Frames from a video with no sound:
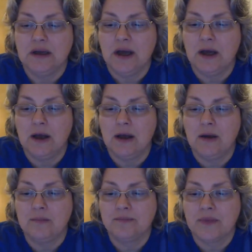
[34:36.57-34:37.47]

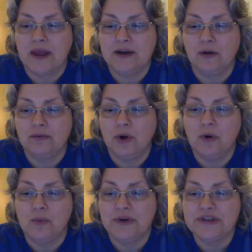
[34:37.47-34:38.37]
I don't know
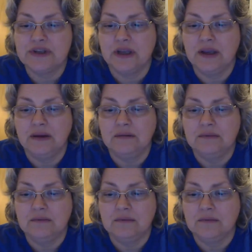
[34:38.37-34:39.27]
what's in
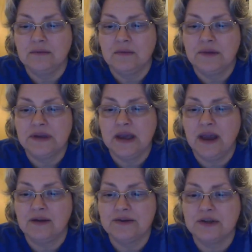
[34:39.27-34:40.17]
the
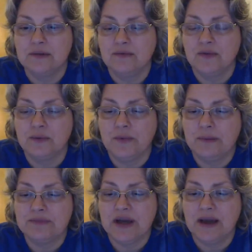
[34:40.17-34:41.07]
calcium for
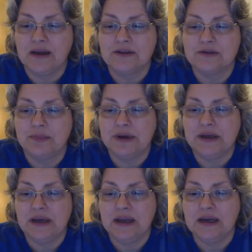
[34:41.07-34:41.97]
reptiles, but
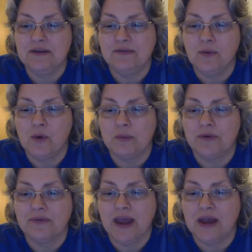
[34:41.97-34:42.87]
any form of
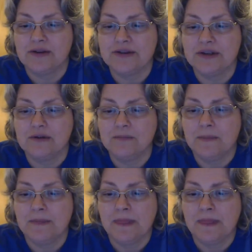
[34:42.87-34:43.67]
calcium,